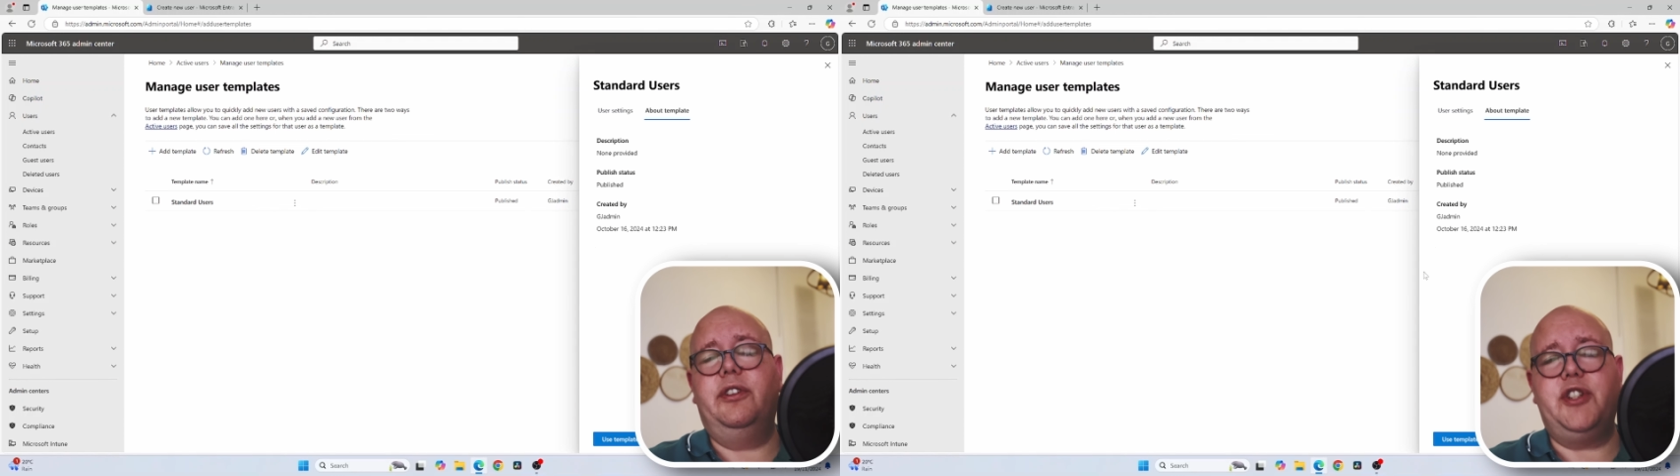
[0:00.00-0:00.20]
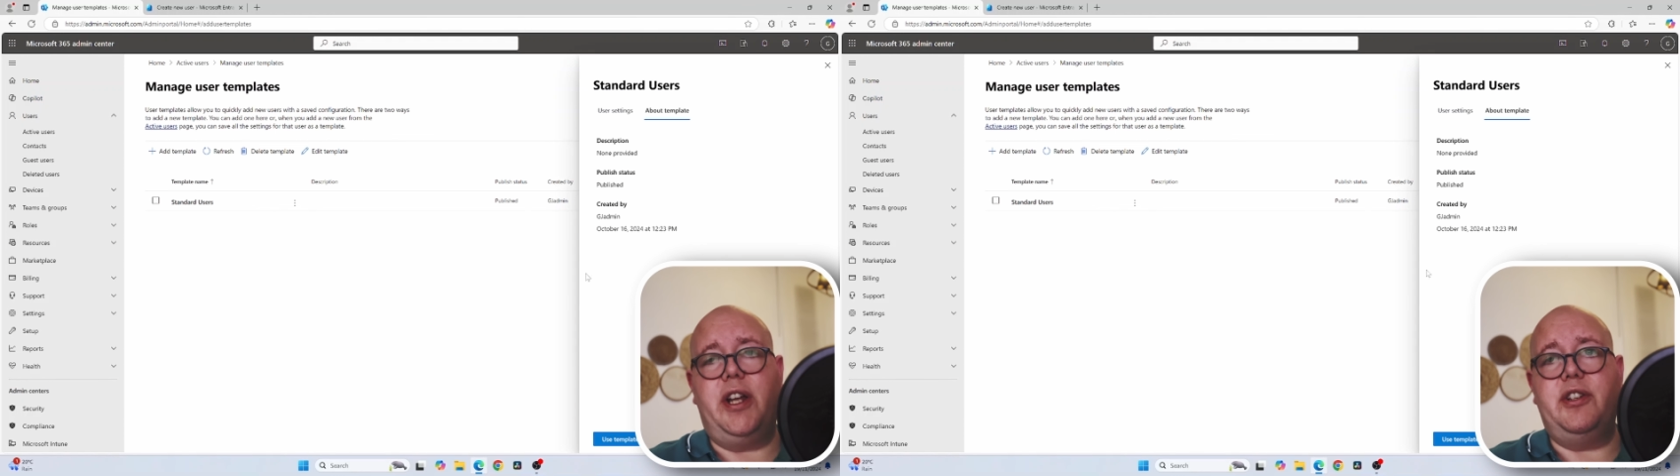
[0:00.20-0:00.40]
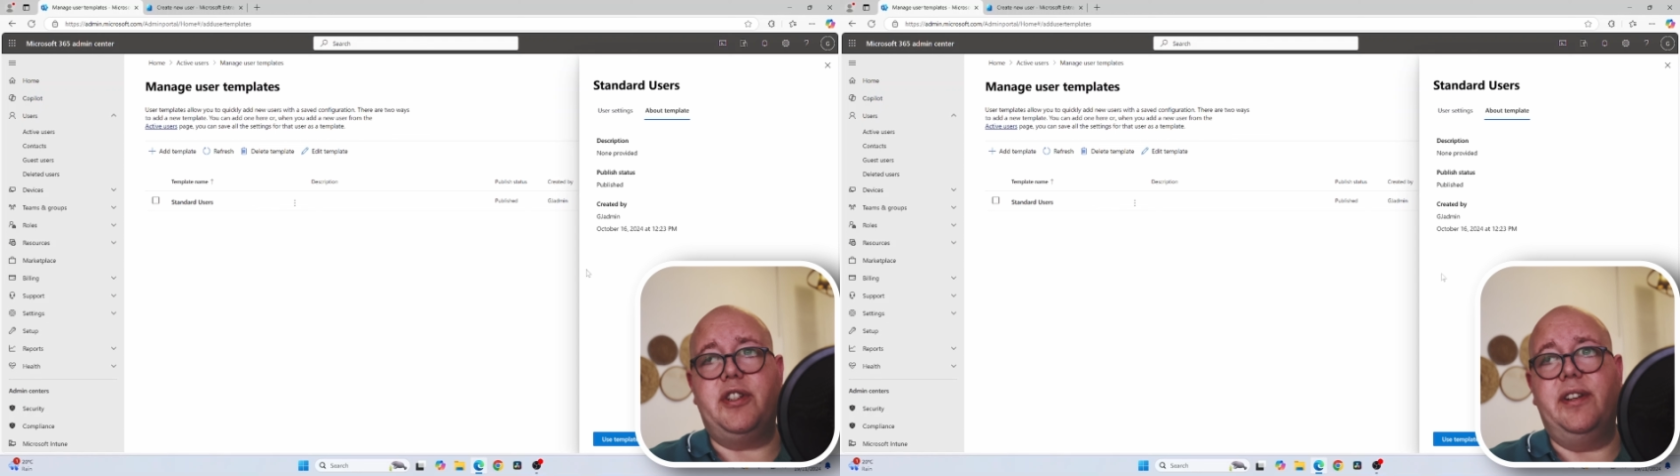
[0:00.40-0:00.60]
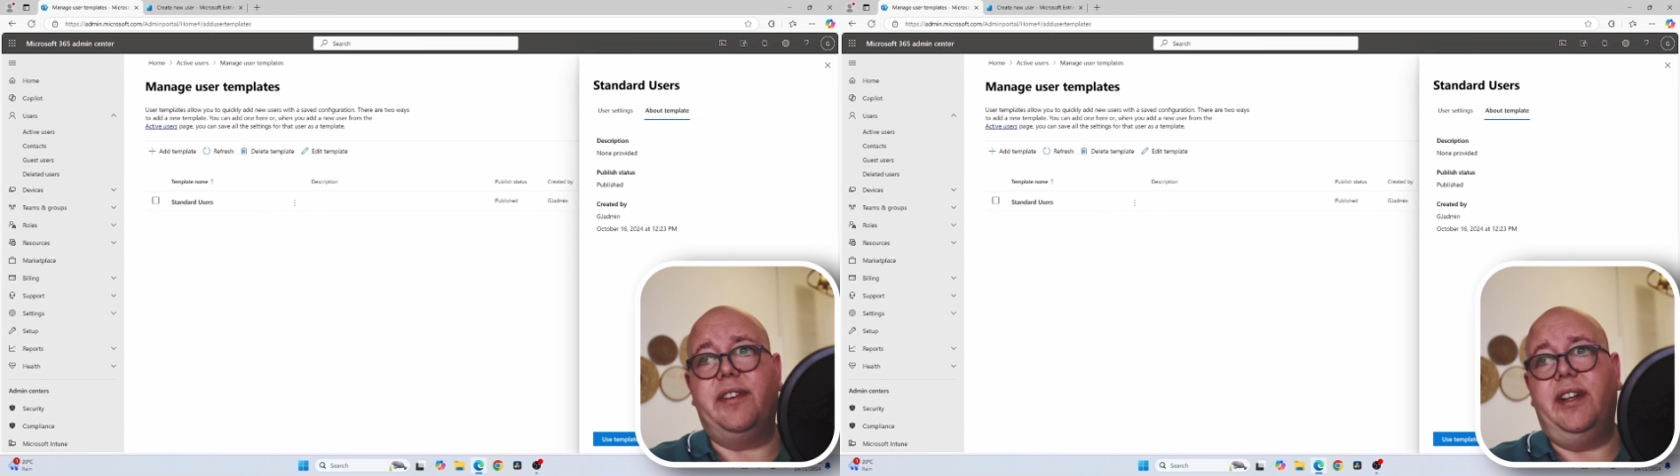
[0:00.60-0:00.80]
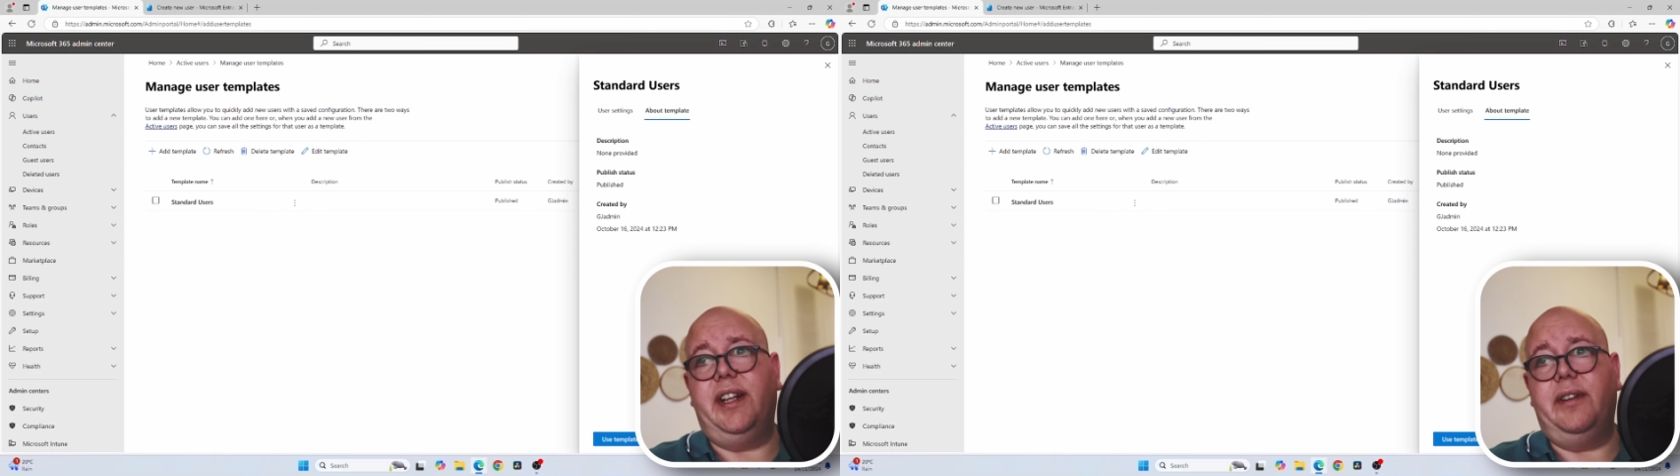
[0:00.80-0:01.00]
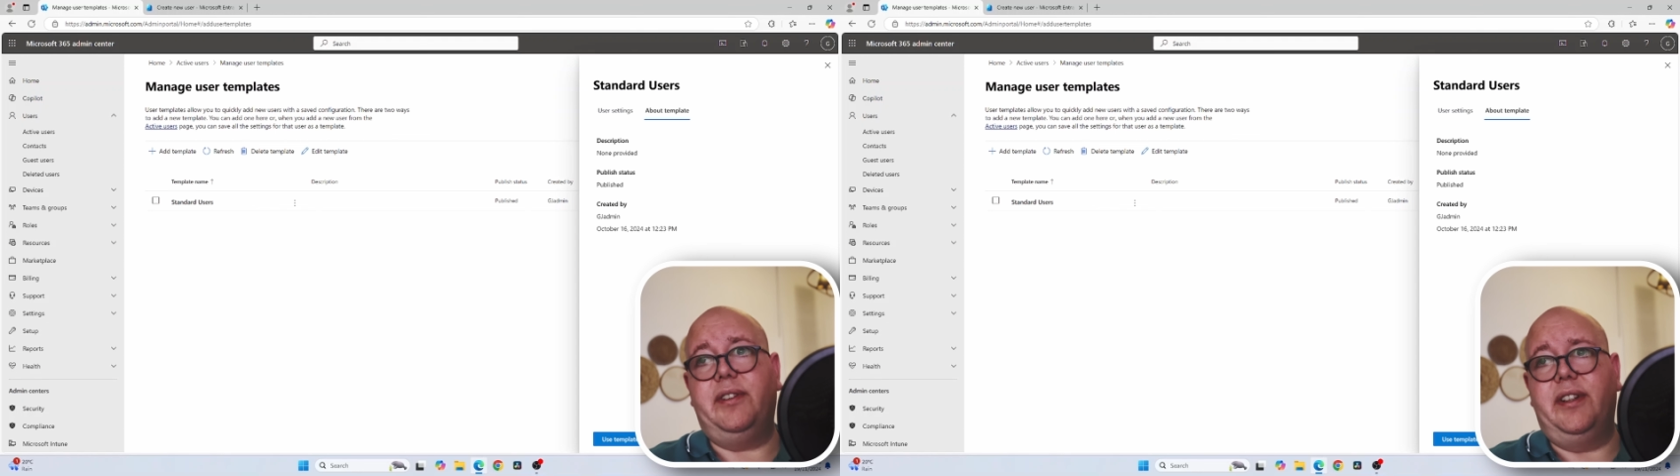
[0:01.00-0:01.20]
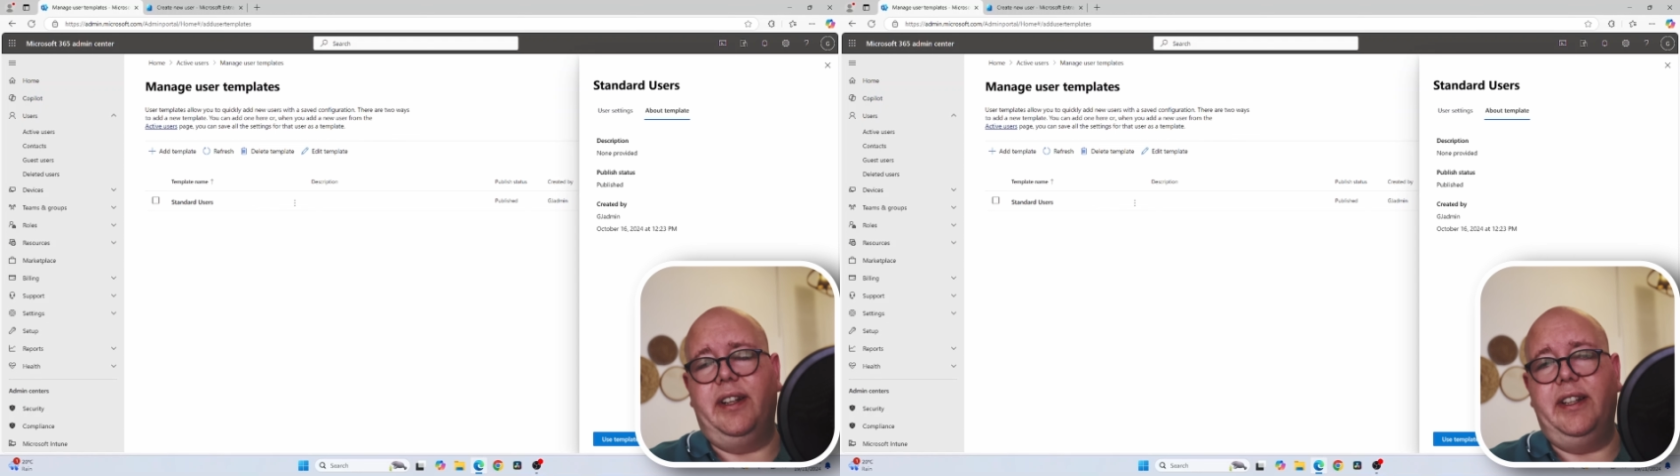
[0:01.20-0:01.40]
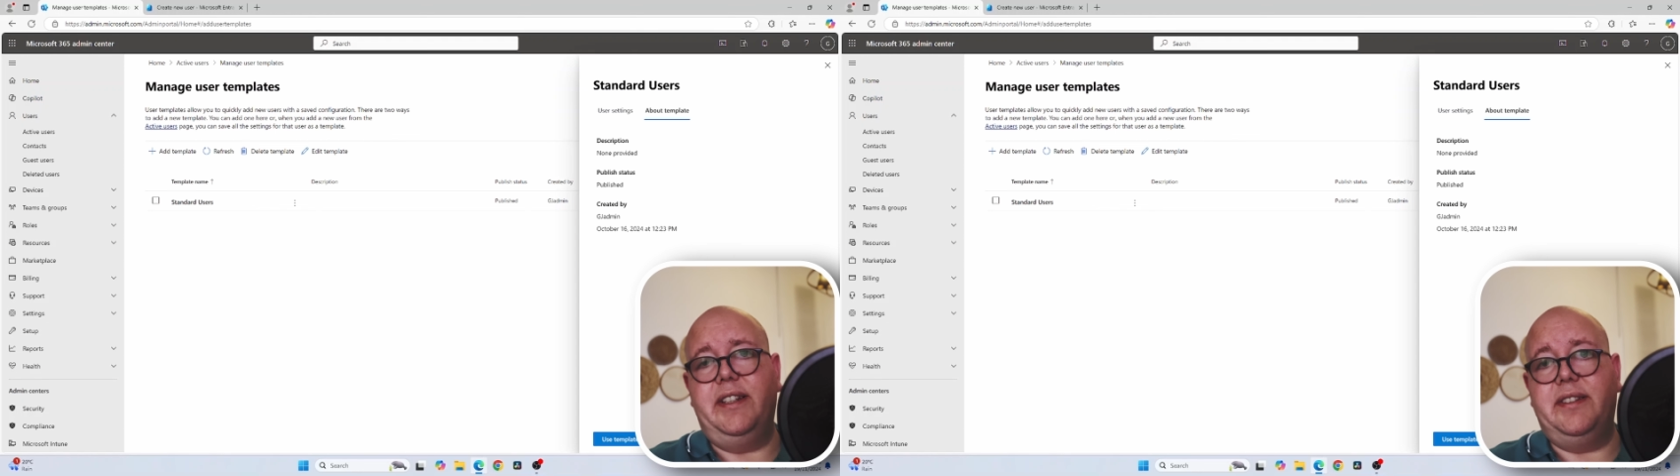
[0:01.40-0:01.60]
change this, I'd have to
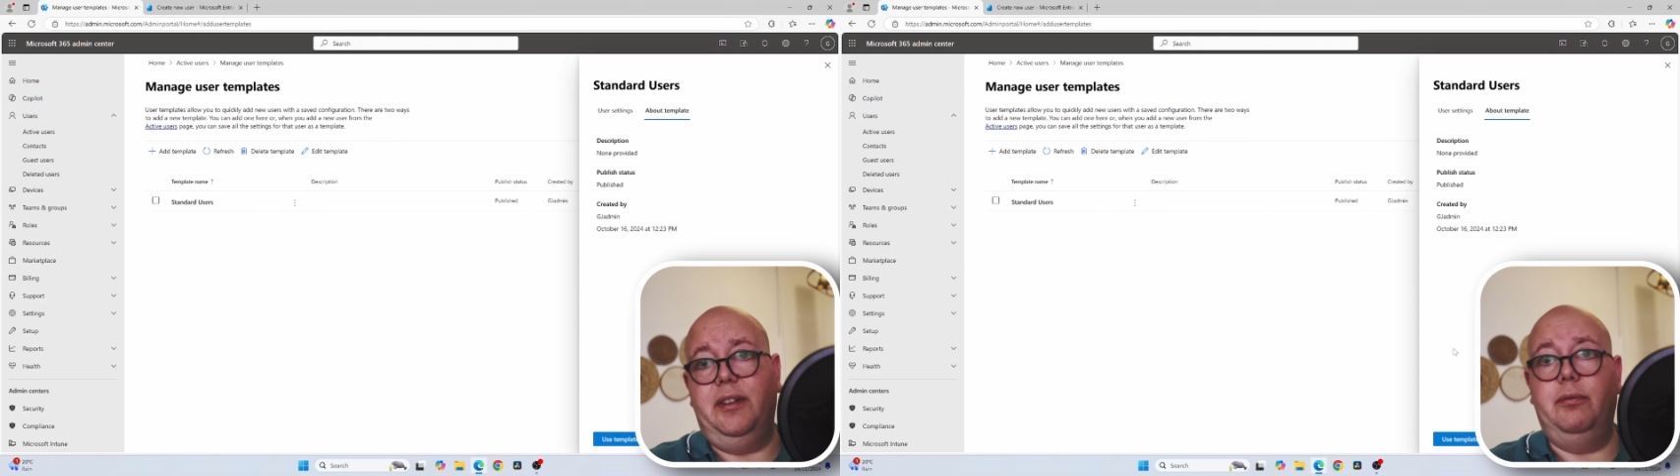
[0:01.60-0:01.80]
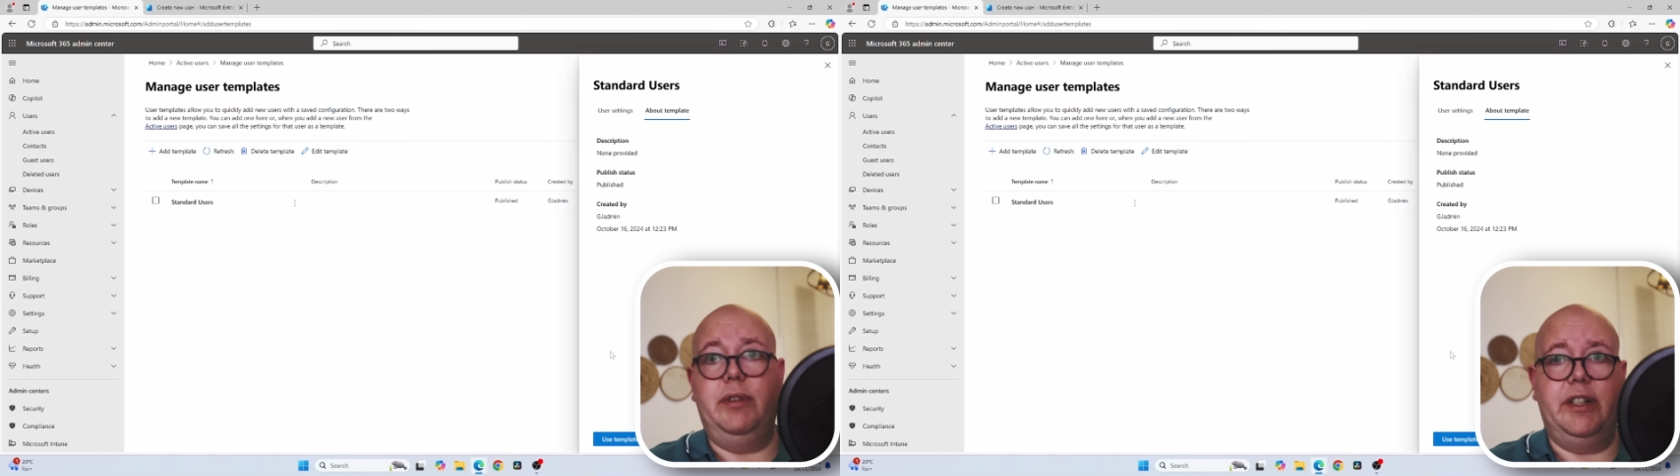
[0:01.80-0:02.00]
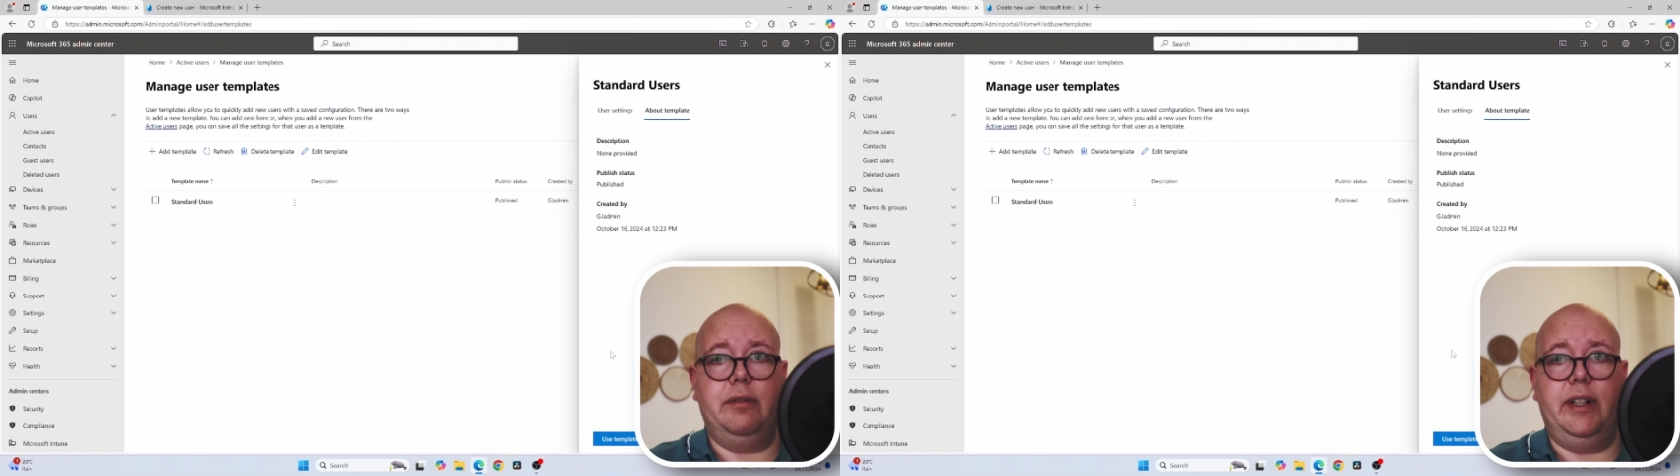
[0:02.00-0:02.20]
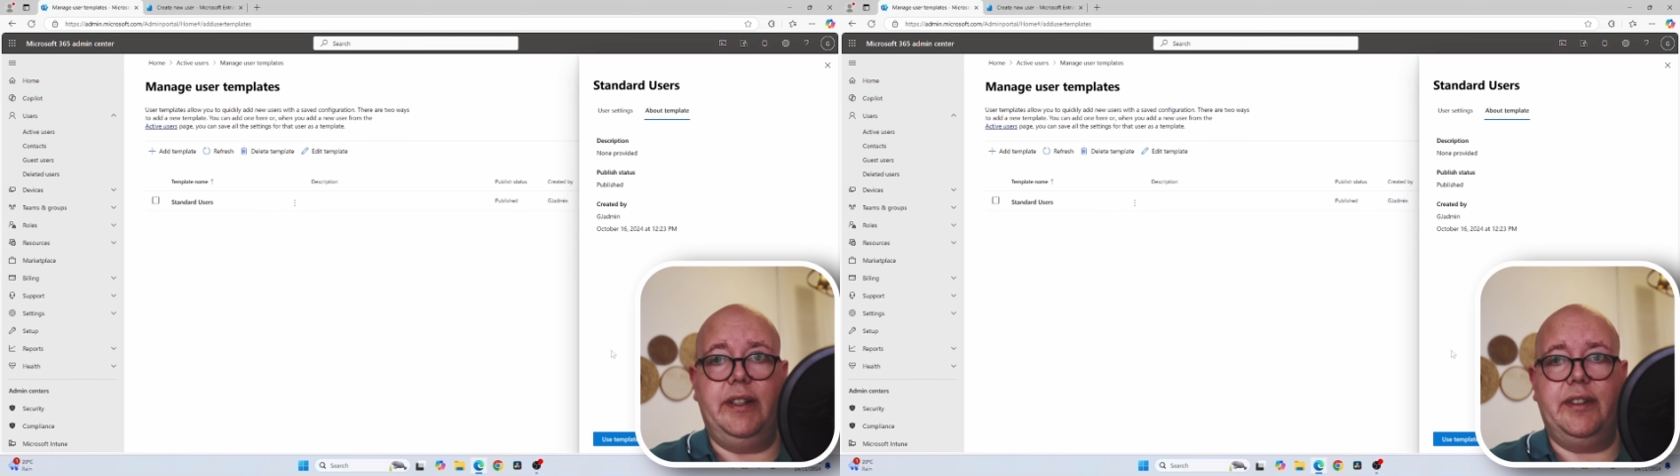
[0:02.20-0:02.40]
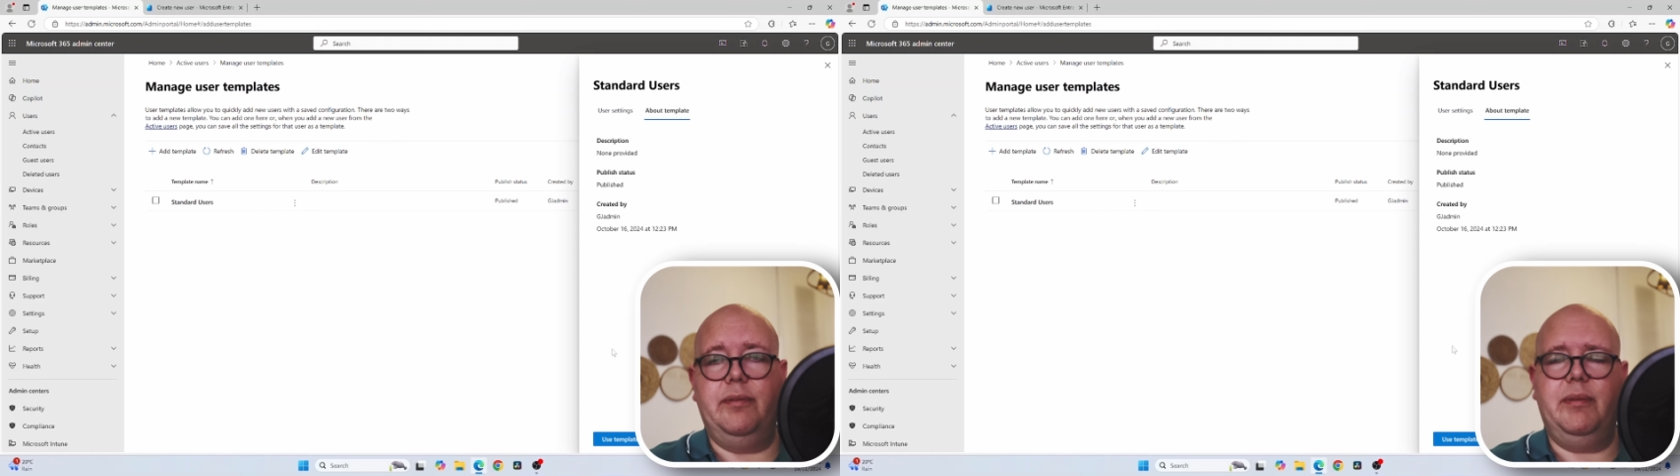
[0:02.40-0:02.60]
delete it and recreate it.